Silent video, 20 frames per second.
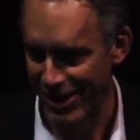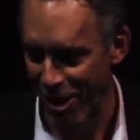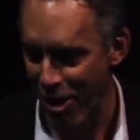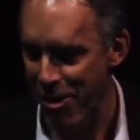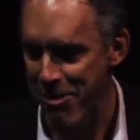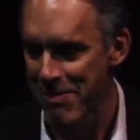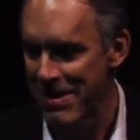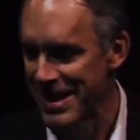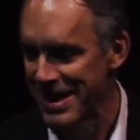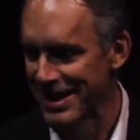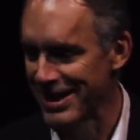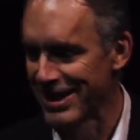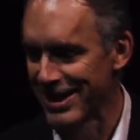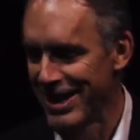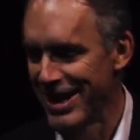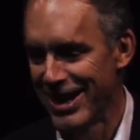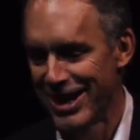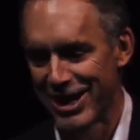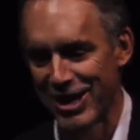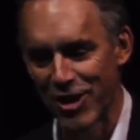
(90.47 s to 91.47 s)
army
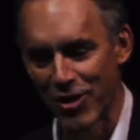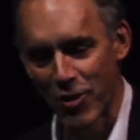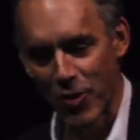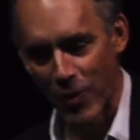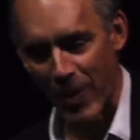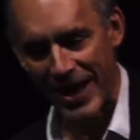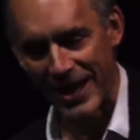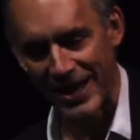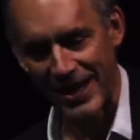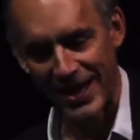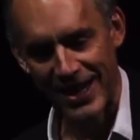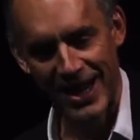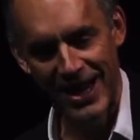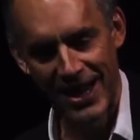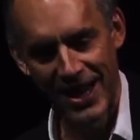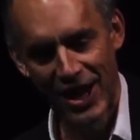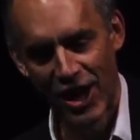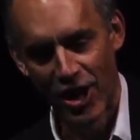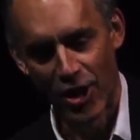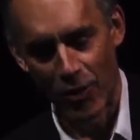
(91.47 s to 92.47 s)
and you know went
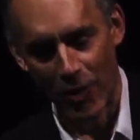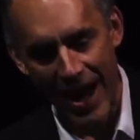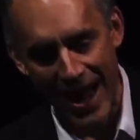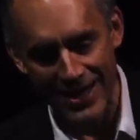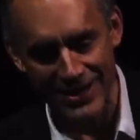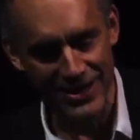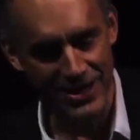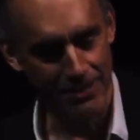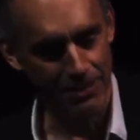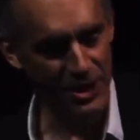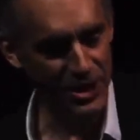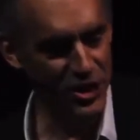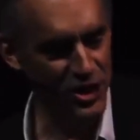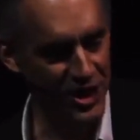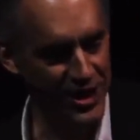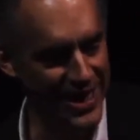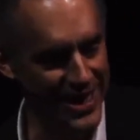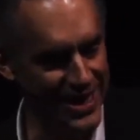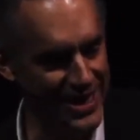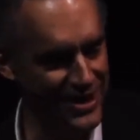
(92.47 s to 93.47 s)
and harassed a bunch
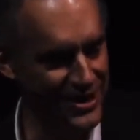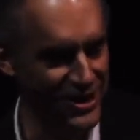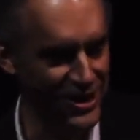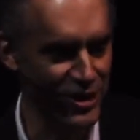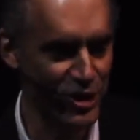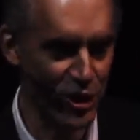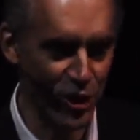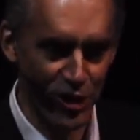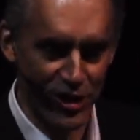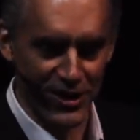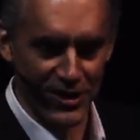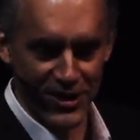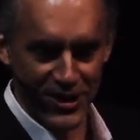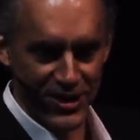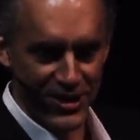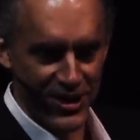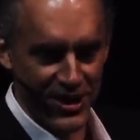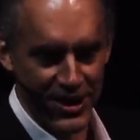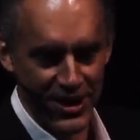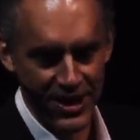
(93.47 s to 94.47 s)
of kings and took
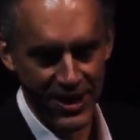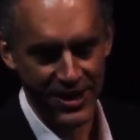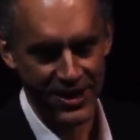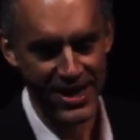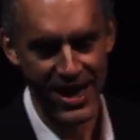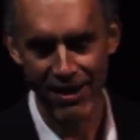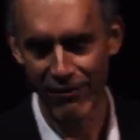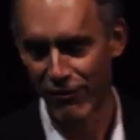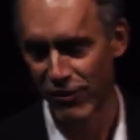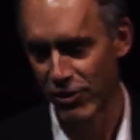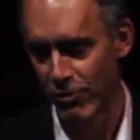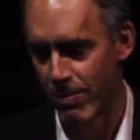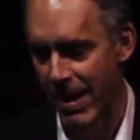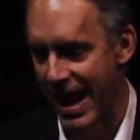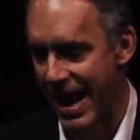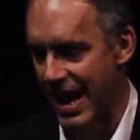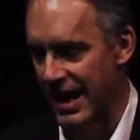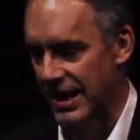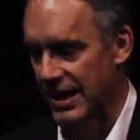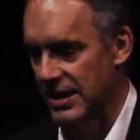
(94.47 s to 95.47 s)
his nephew
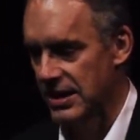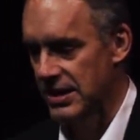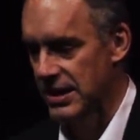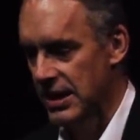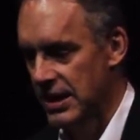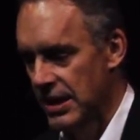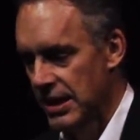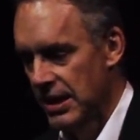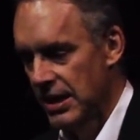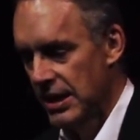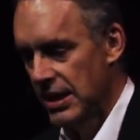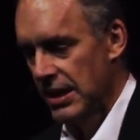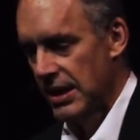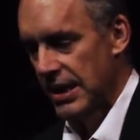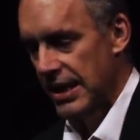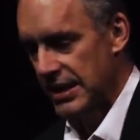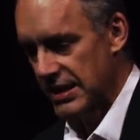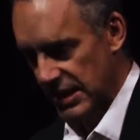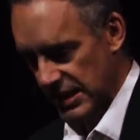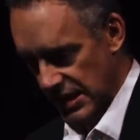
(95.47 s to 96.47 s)
back he's
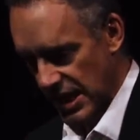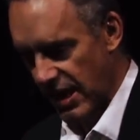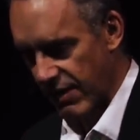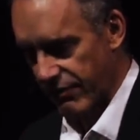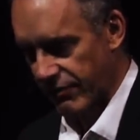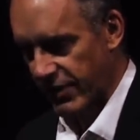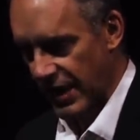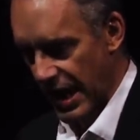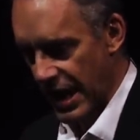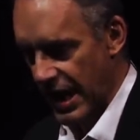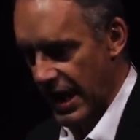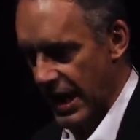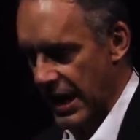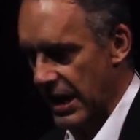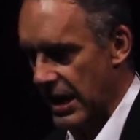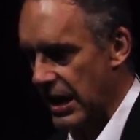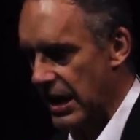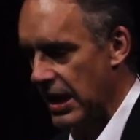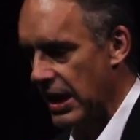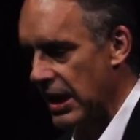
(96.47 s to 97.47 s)
he's a tough guy
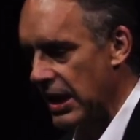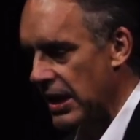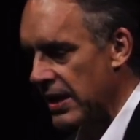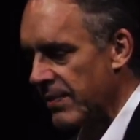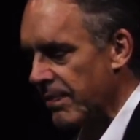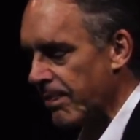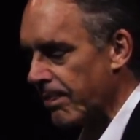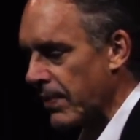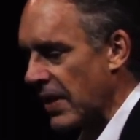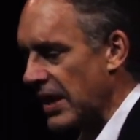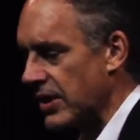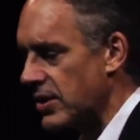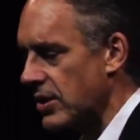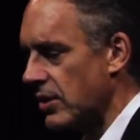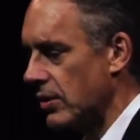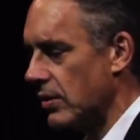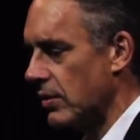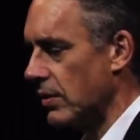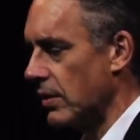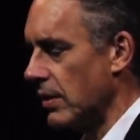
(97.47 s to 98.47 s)
and
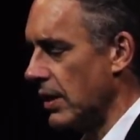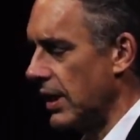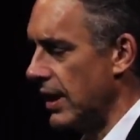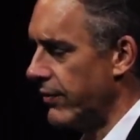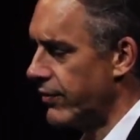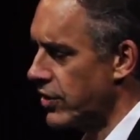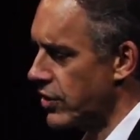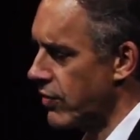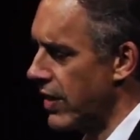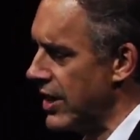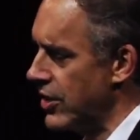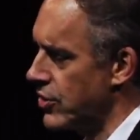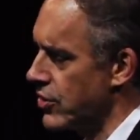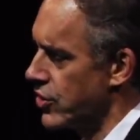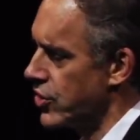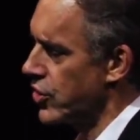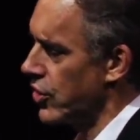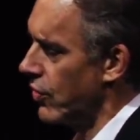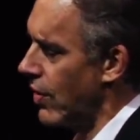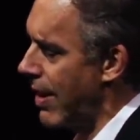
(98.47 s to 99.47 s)
so if
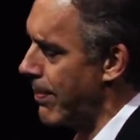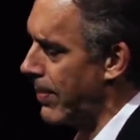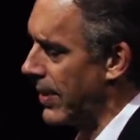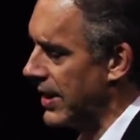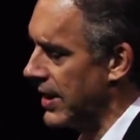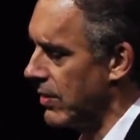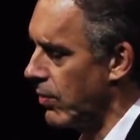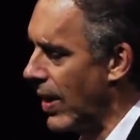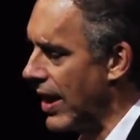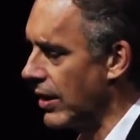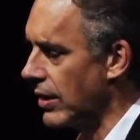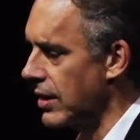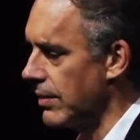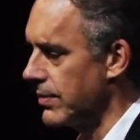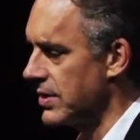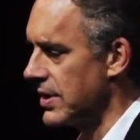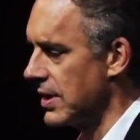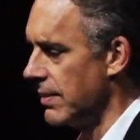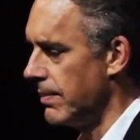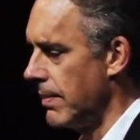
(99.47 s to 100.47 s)
strangers show up and he
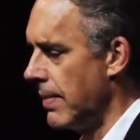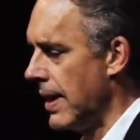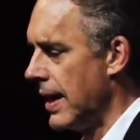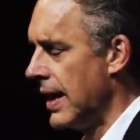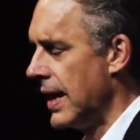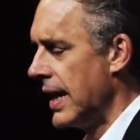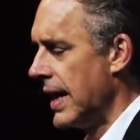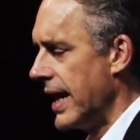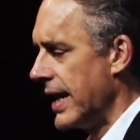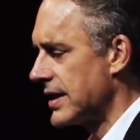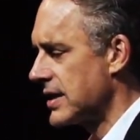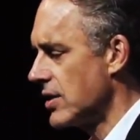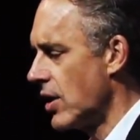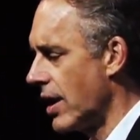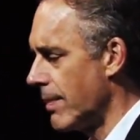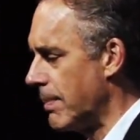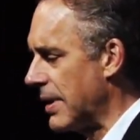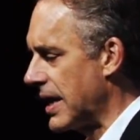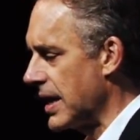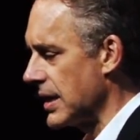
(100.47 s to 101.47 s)
welcomes them it's
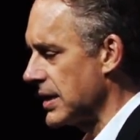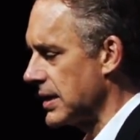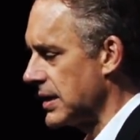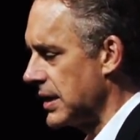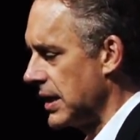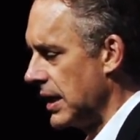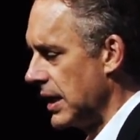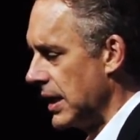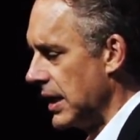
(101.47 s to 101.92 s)
not because